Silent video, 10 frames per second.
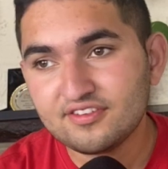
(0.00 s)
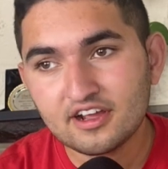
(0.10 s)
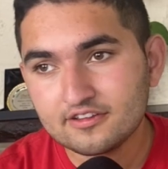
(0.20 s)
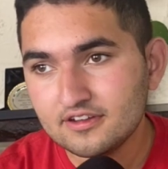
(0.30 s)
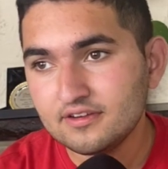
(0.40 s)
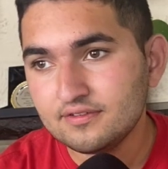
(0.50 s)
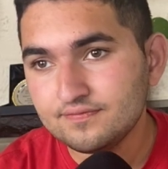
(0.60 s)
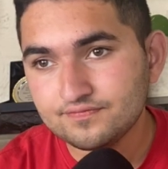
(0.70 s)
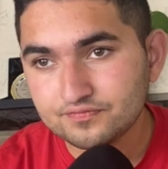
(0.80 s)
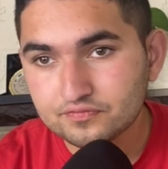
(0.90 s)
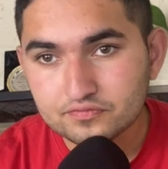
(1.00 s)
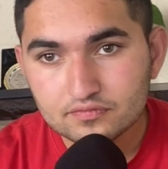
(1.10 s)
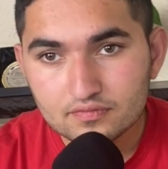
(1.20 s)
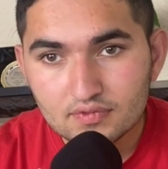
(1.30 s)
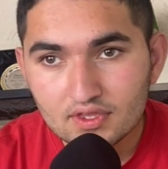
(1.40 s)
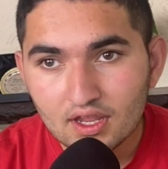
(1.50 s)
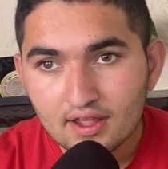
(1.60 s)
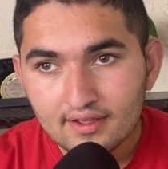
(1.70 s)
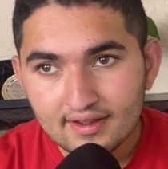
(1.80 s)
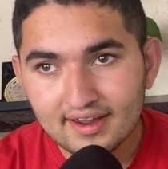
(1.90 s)
Jackson,
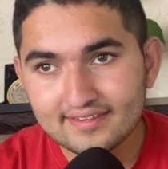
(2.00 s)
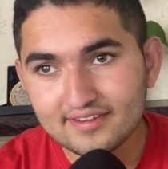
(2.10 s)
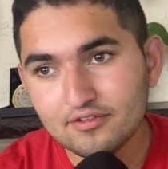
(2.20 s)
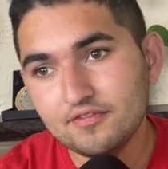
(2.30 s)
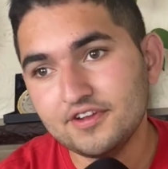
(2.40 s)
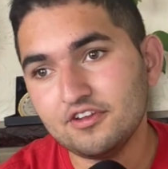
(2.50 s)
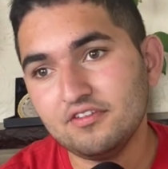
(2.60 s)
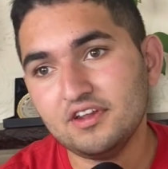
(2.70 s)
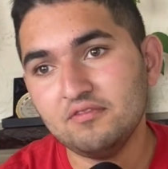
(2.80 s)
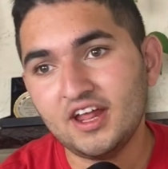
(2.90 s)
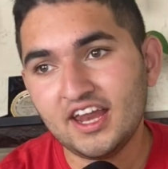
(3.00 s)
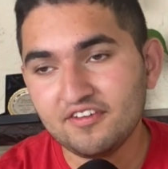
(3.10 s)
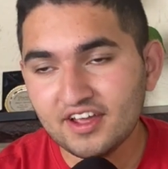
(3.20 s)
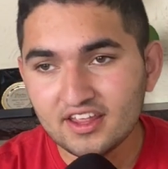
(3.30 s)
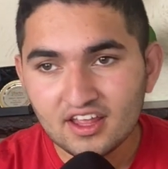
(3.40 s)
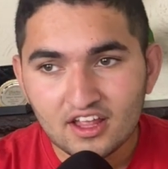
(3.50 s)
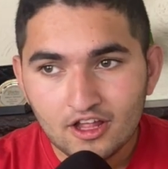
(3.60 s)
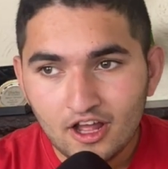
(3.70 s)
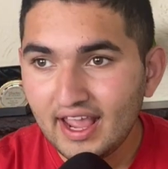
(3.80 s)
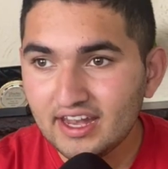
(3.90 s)
let's see what we do with him.
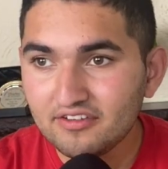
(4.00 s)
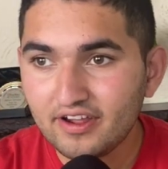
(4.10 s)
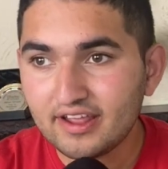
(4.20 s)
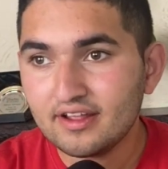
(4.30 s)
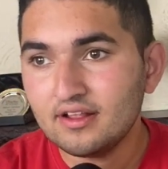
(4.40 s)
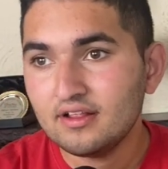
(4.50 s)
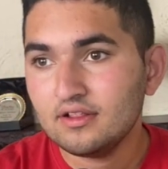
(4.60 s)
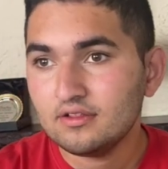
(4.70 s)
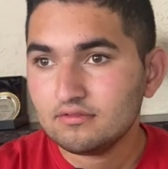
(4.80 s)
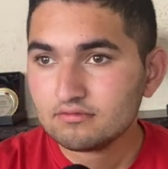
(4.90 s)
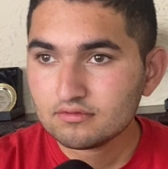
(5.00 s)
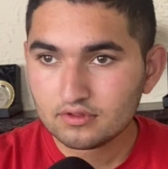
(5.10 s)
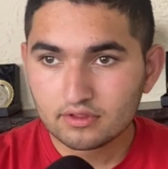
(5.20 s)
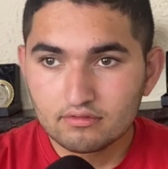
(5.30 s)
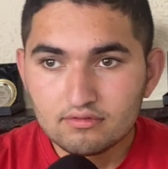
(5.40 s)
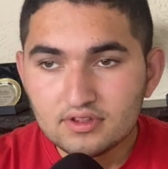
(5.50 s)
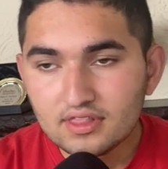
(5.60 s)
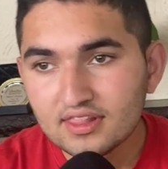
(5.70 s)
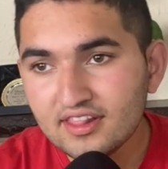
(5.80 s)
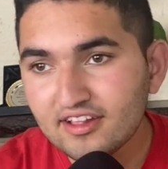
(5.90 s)
Anyway,
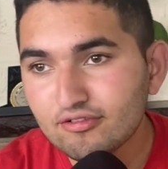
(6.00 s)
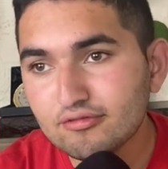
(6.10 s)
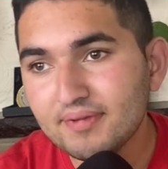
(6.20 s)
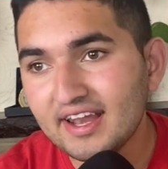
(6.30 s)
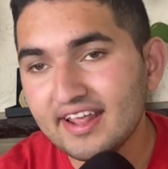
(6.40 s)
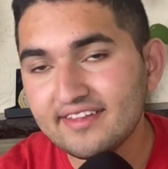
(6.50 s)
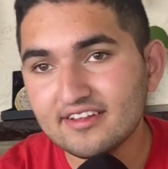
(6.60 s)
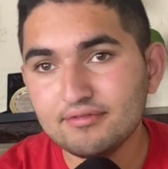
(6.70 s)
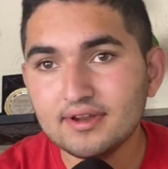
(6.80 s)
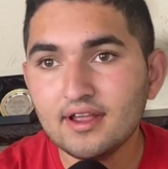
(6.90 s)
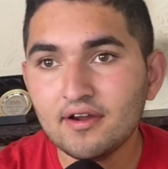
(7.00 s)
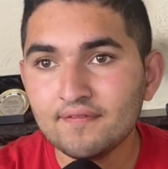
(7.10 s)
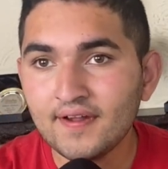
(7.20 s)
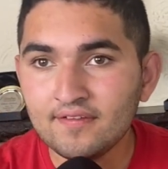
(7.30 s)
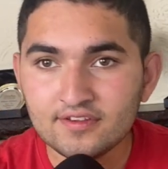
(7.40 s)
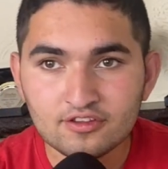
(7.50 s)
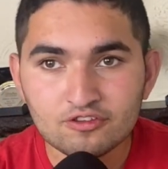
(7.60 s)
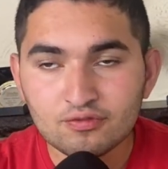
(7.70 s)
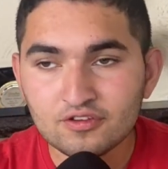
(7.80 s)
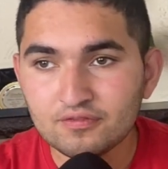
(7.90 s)
this was my latest video around the
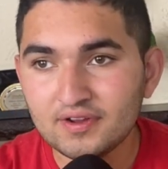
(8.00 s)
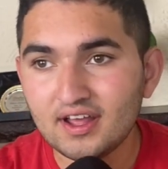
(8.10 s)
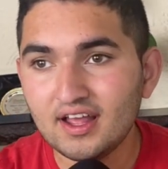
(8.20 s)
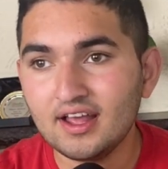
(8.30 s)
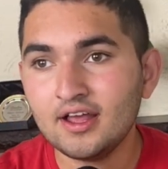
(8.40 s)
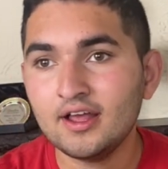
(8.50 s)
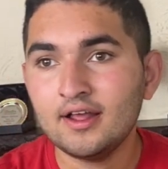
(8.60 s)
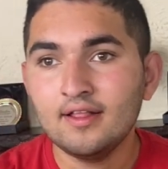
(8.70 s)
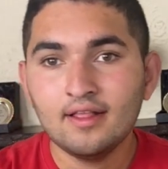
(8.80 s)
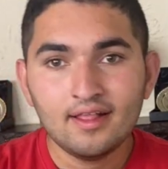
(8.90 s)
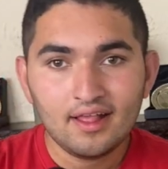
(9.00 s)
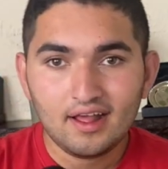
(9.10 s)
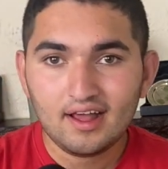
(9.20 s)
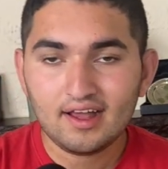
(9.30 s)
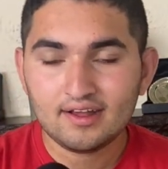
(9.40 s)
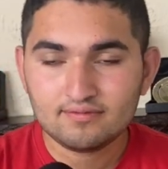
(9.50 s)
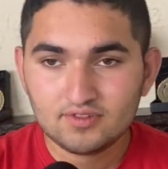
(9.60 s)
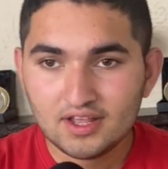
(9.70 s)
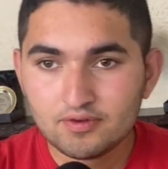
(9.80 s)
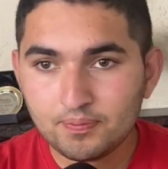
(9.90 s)
situation with
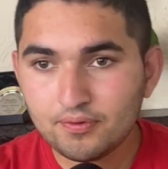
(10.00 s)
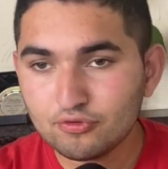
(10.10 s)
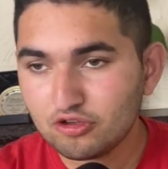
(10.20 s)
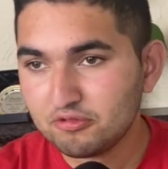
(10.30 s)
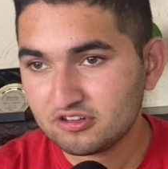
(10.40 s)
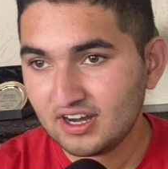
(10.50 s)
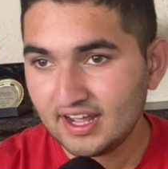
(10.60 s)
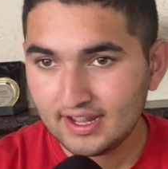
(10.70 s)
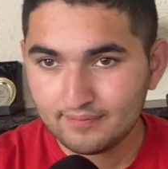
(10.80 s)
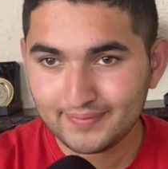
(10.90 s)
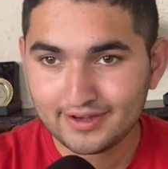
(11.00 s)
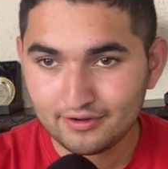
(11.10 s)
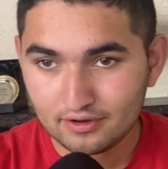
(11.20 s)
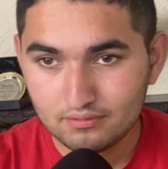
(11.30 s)
Liverpool, Szobazlasi,